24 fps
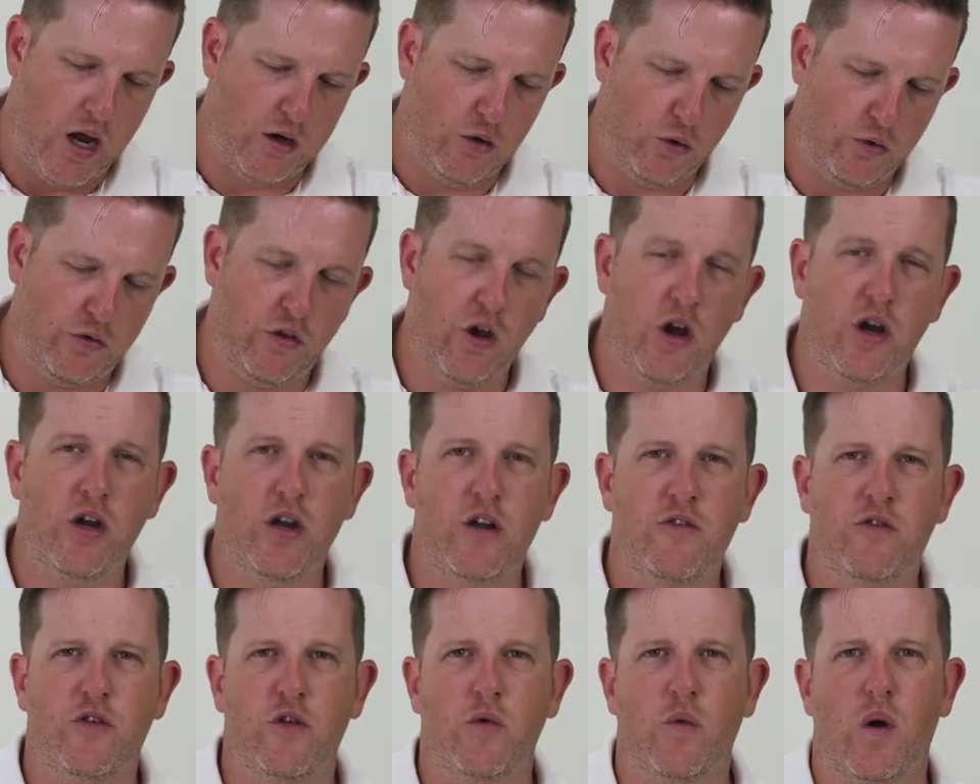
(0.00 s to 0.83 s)
An
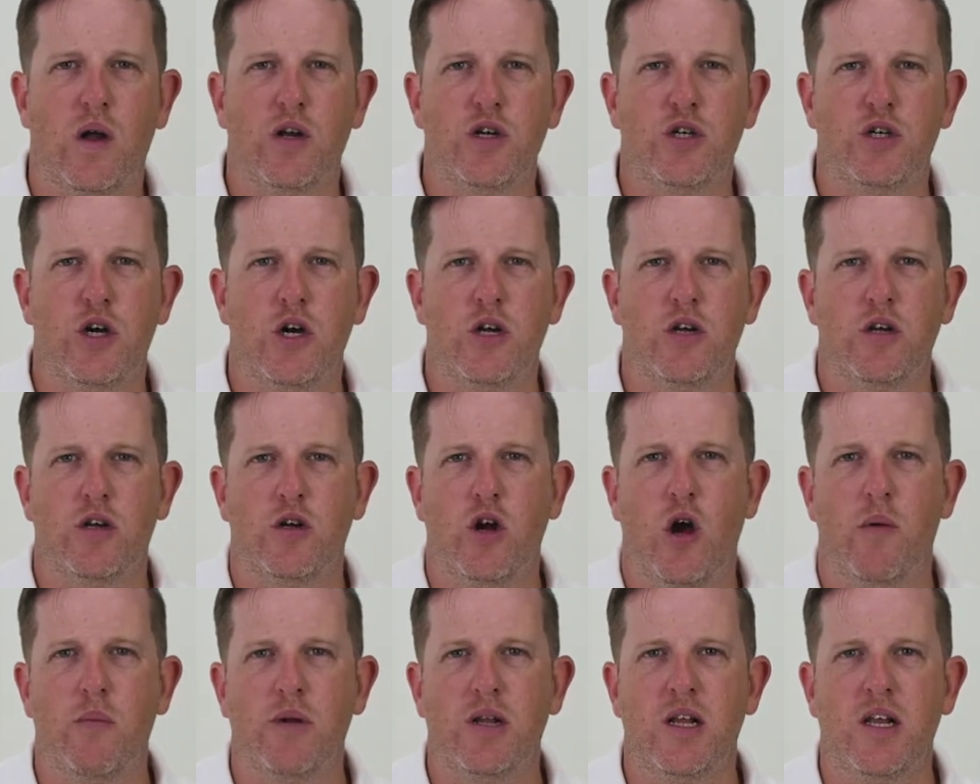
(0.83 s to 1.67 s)
alternative to one shot
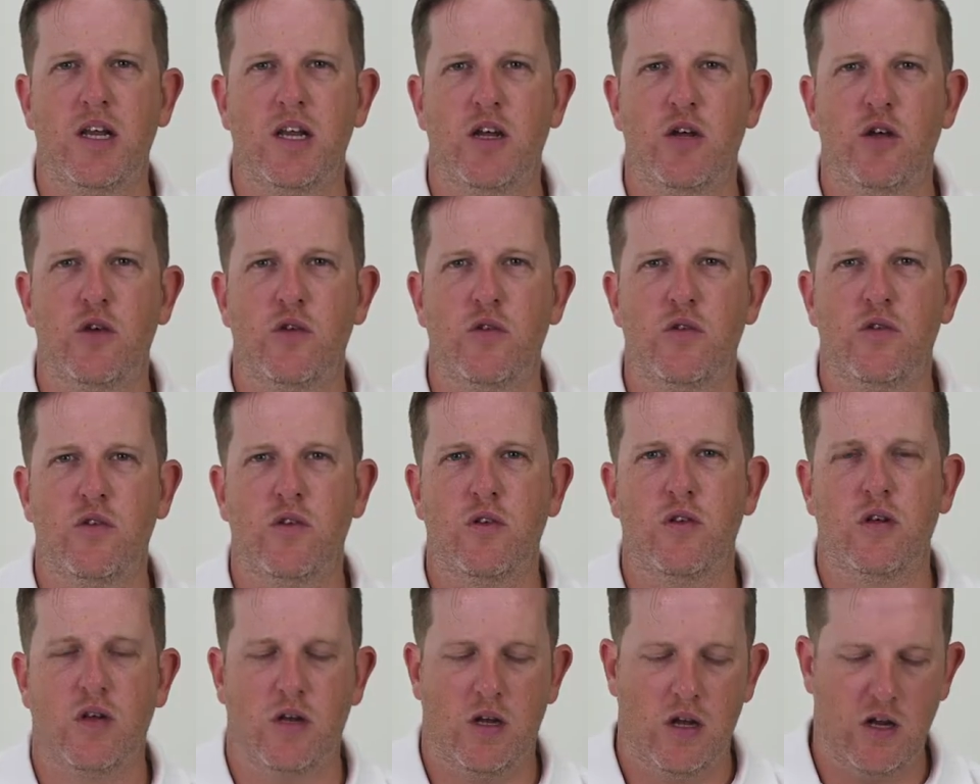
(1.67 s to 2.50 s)
commonly used
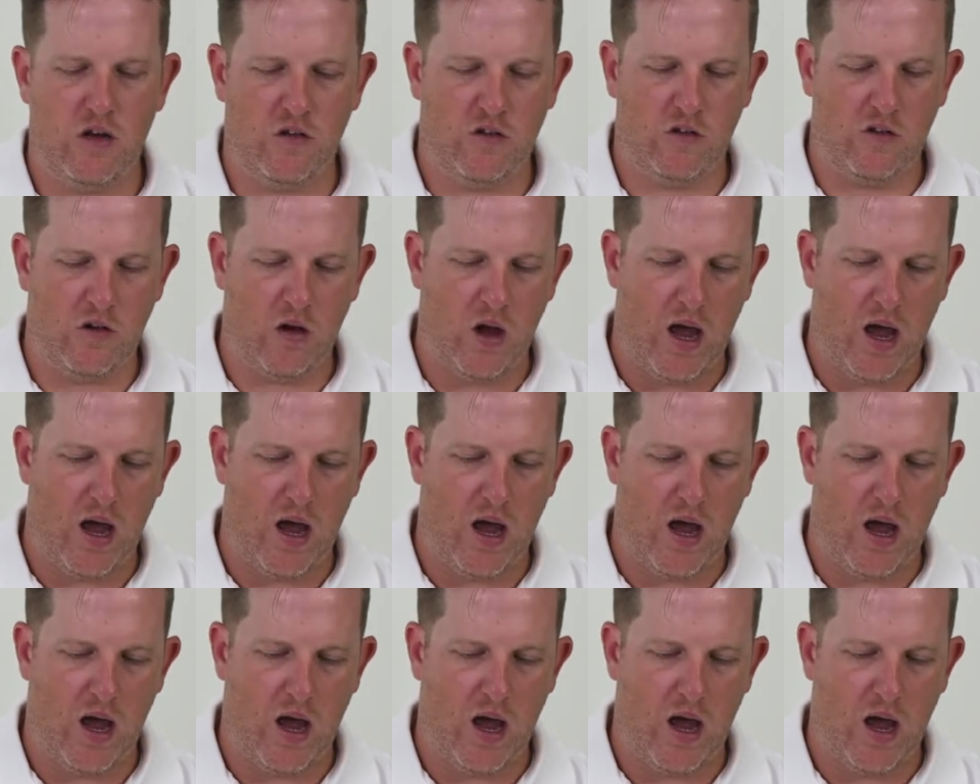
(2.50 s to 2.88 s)
is